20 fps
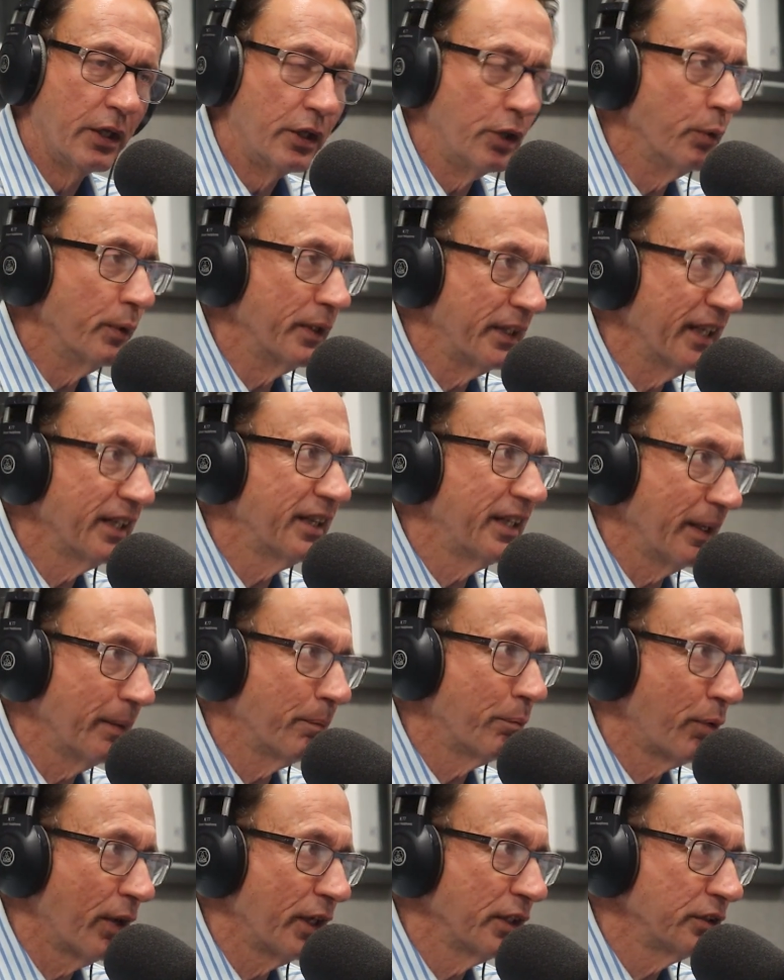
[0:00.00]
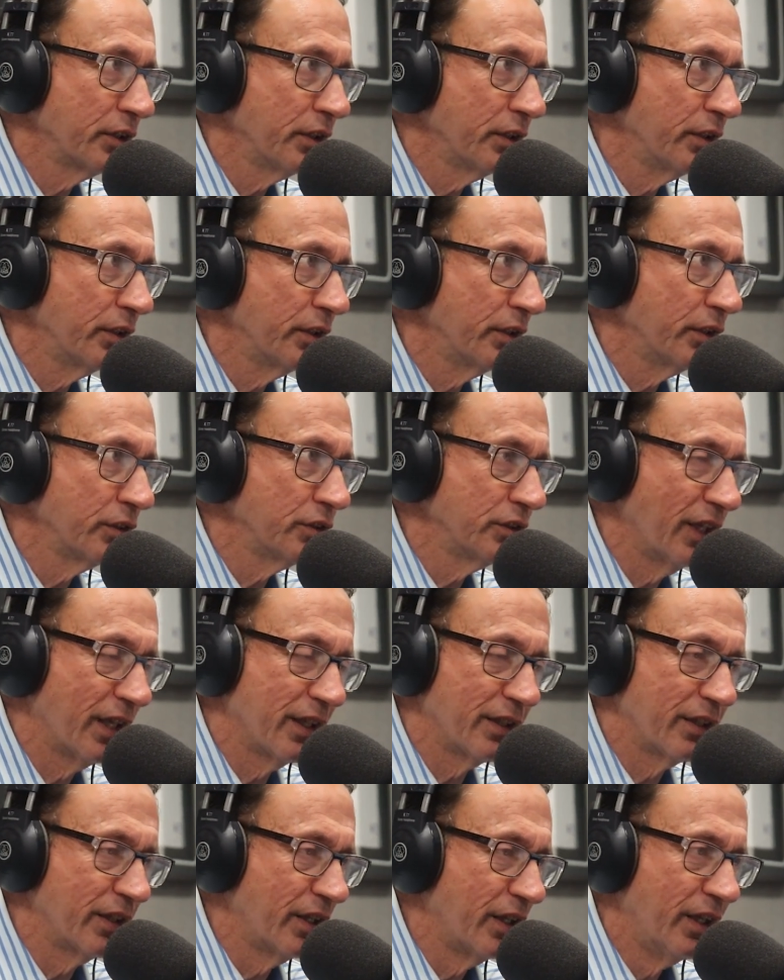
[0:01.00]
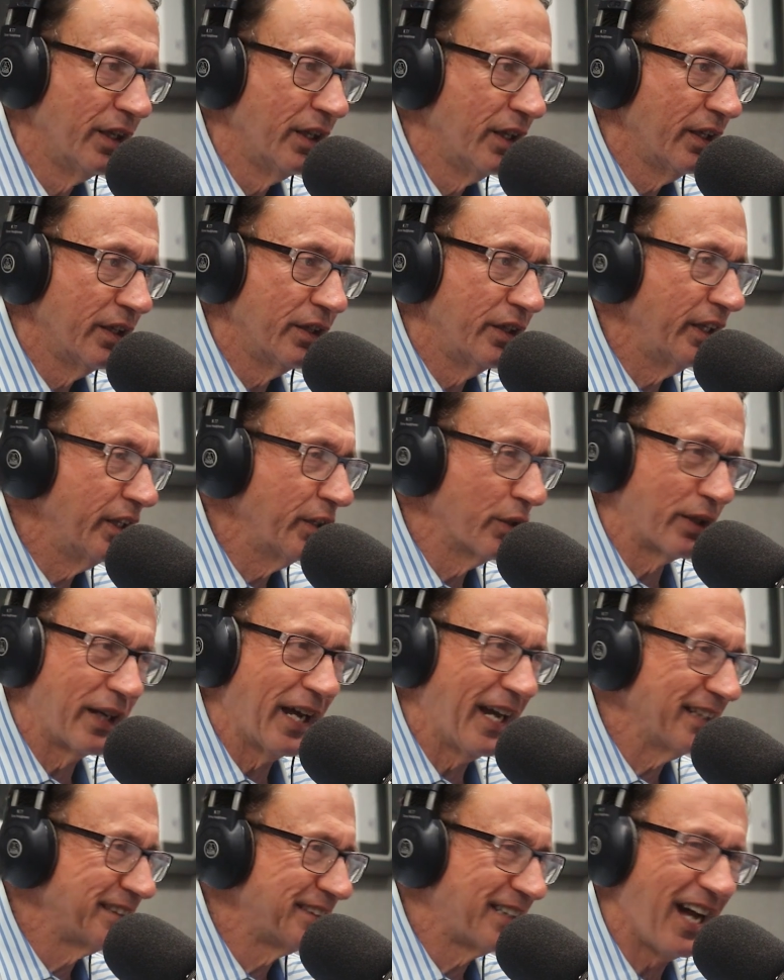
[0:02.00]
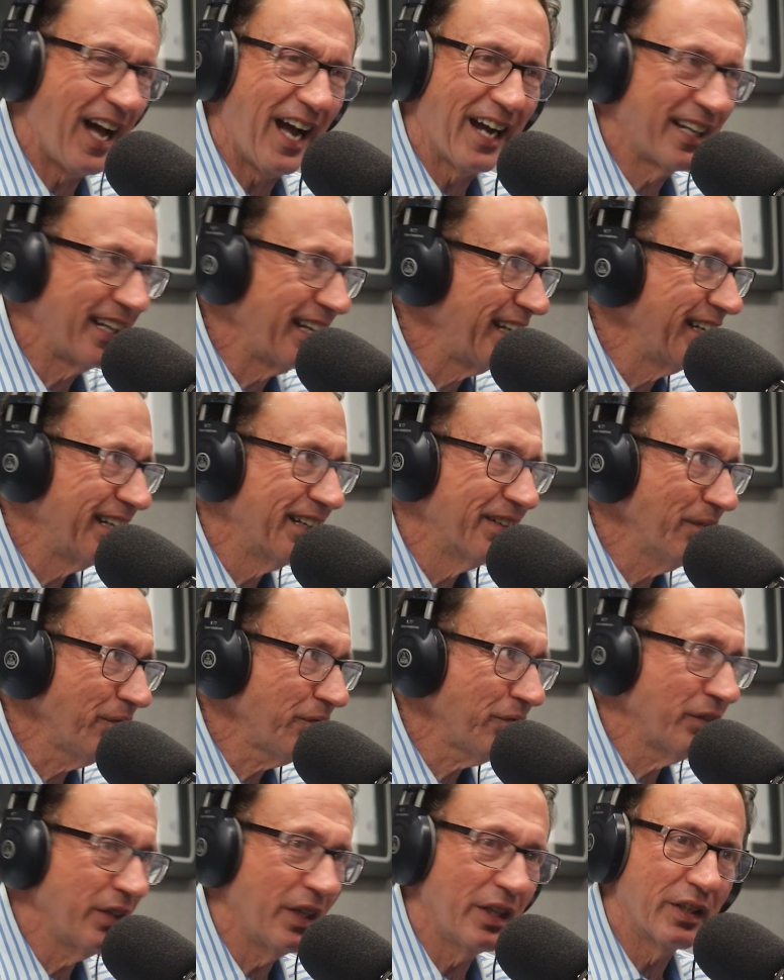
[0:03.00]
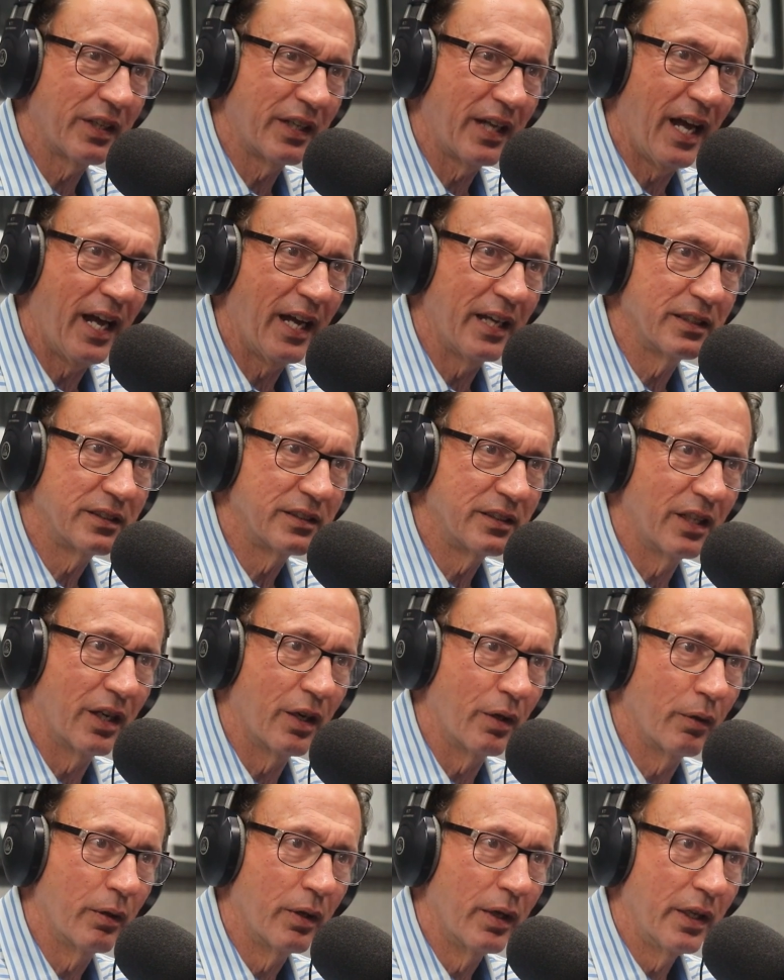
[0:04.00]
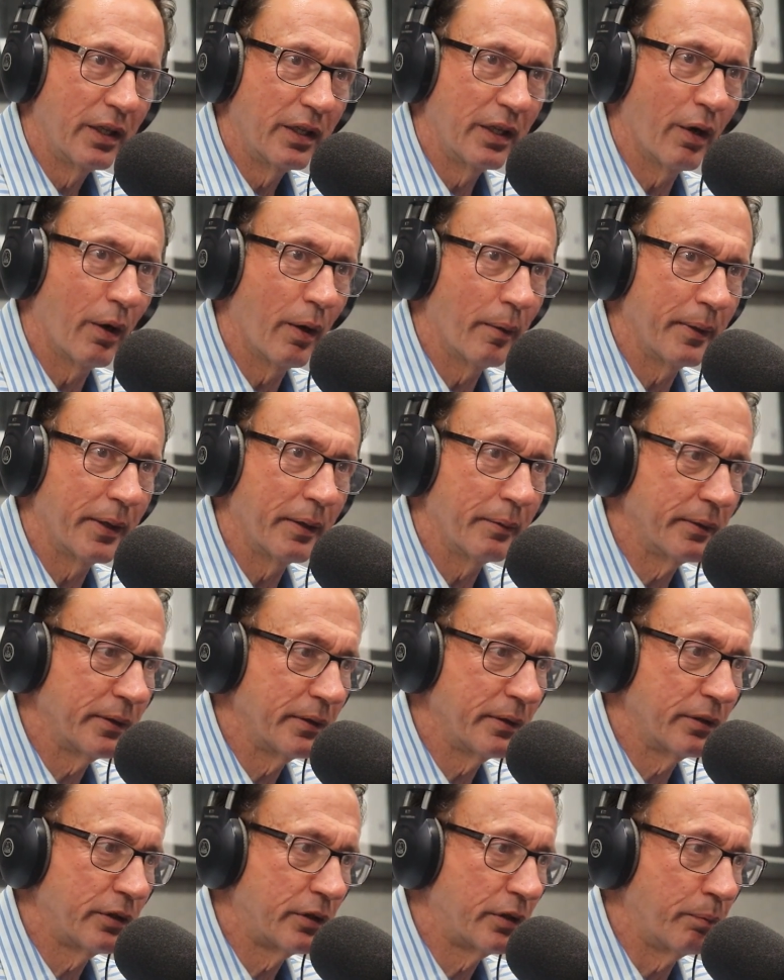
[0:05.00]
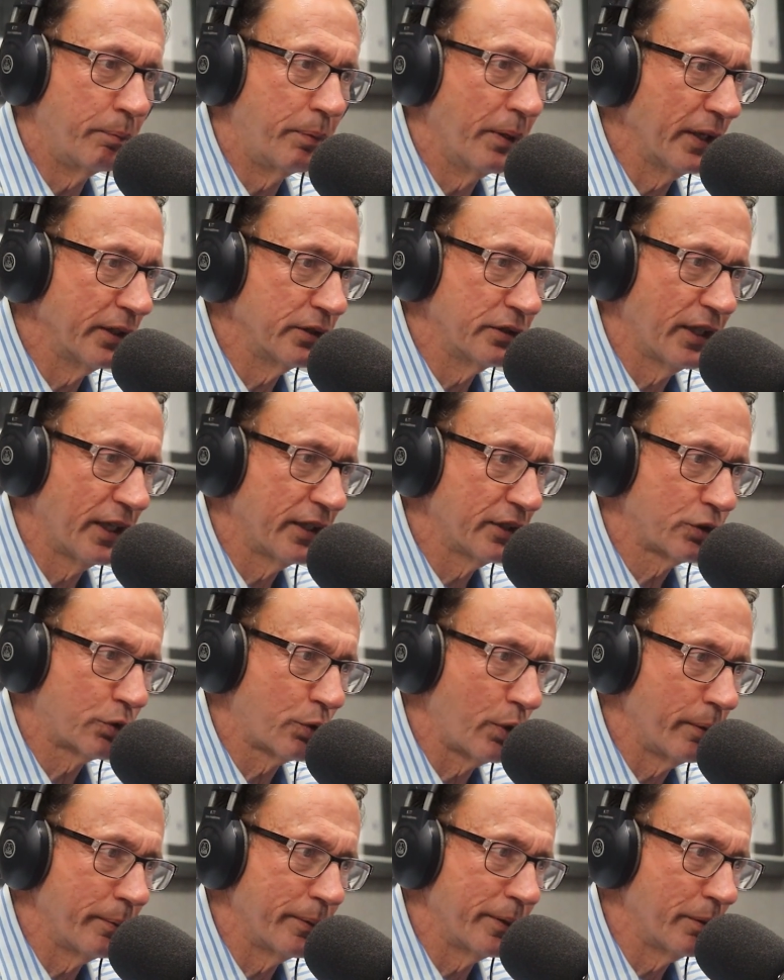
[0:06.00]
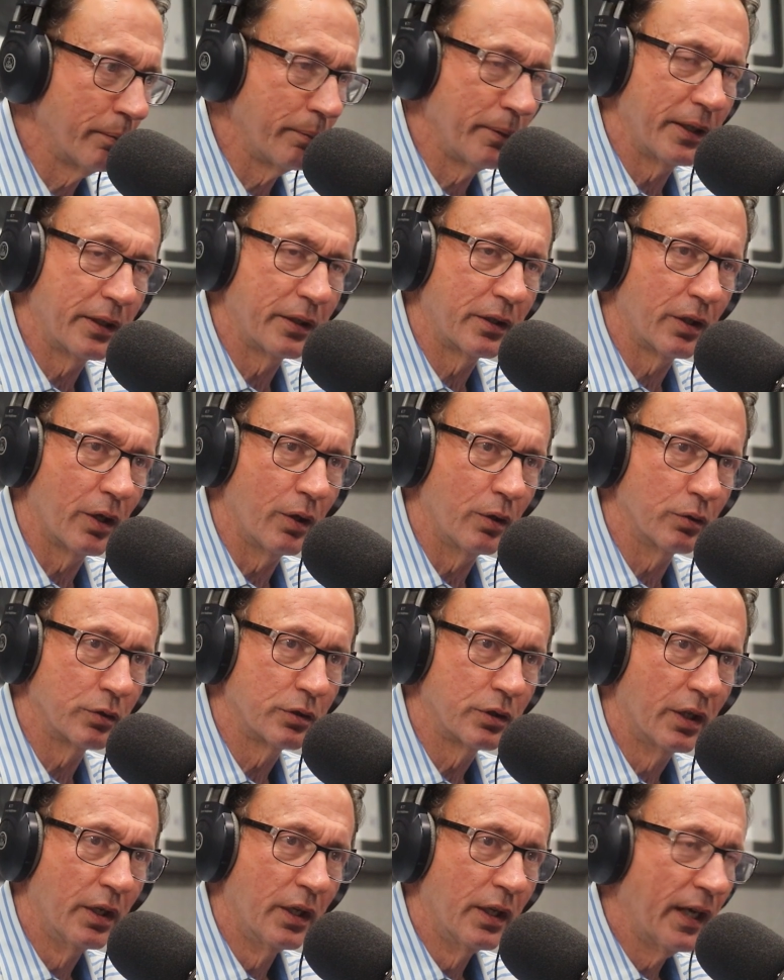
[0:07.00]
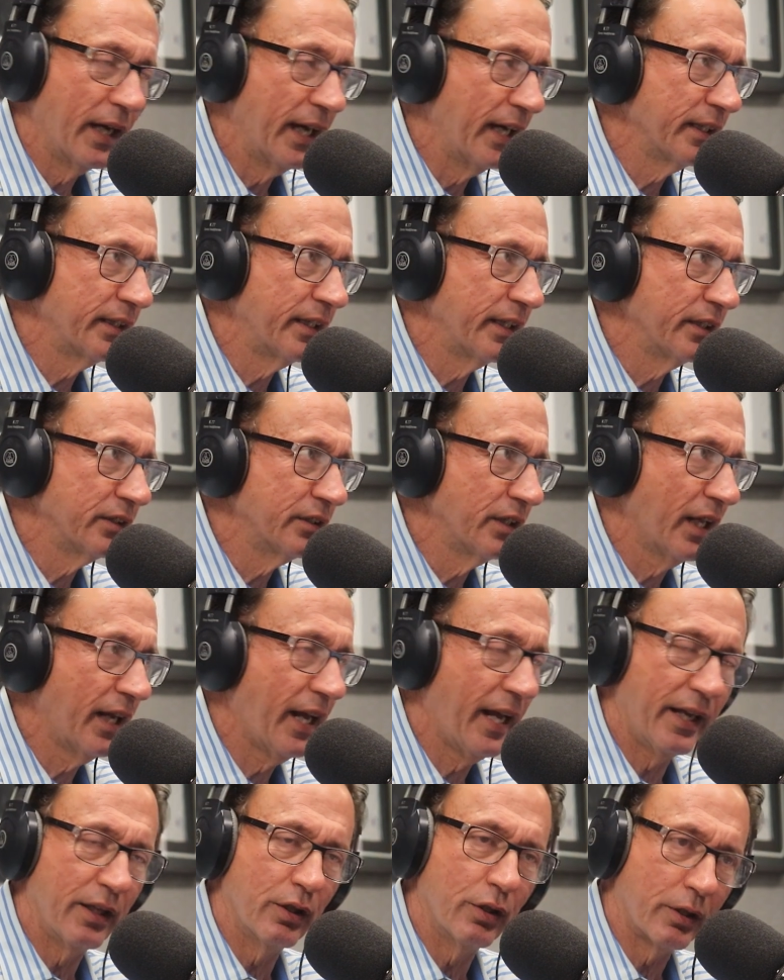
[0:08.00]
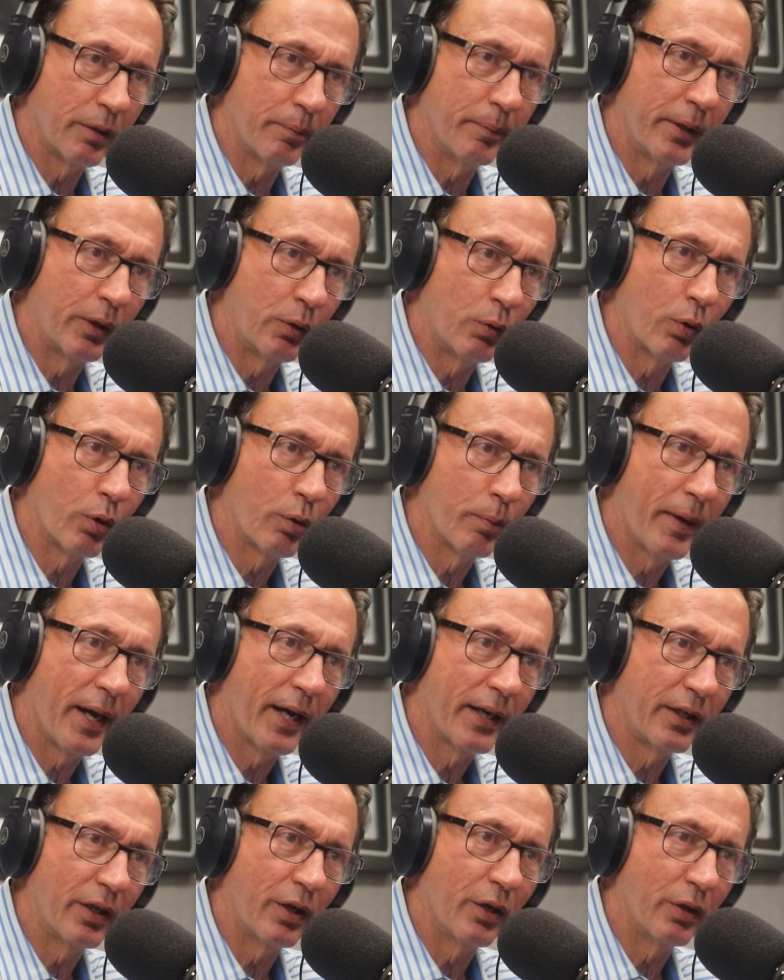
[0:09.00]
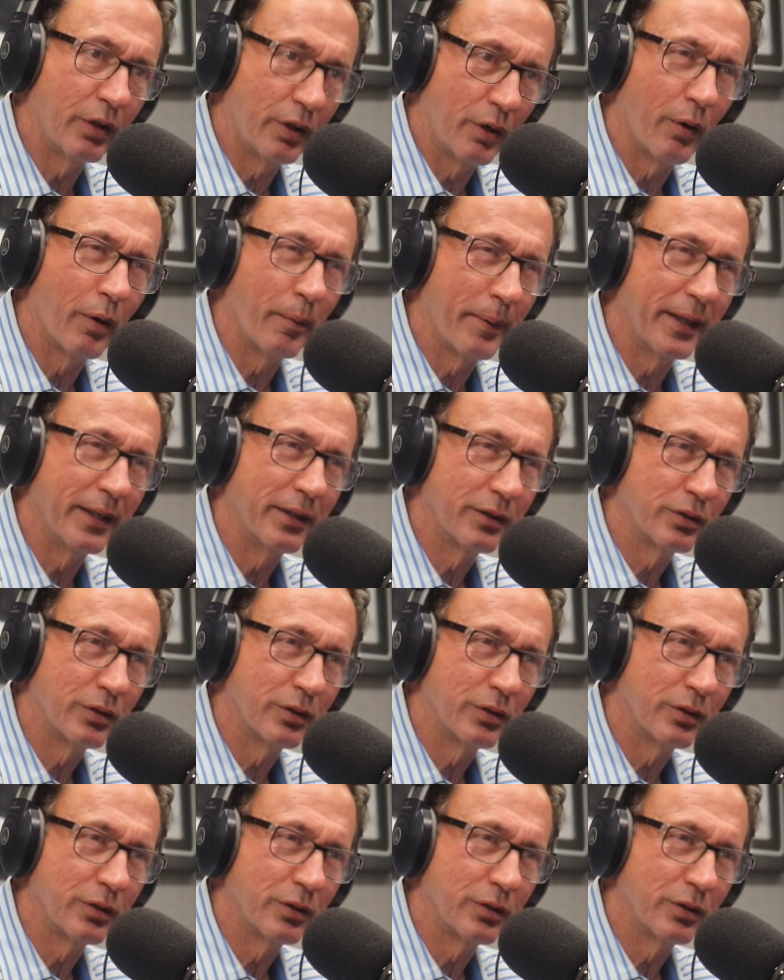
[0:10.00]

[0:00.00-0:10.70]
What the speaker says: You would get the impression there's not neither guy's cocky. Neither guy's, I mean, Billy's not a screaming, demean coach. Anthony's not a, hey, look at me quarterback. You know what I mean?